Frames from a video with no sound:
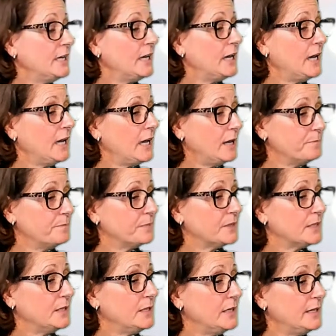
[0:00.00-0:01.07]

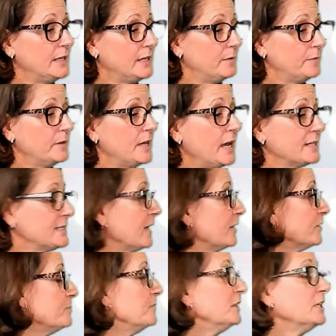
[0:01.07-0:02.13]
I tell
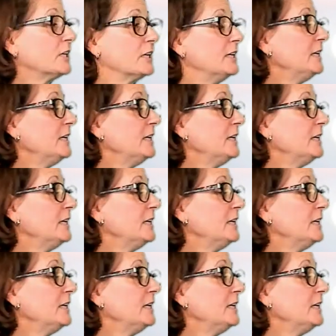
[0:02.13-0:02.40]
them, look,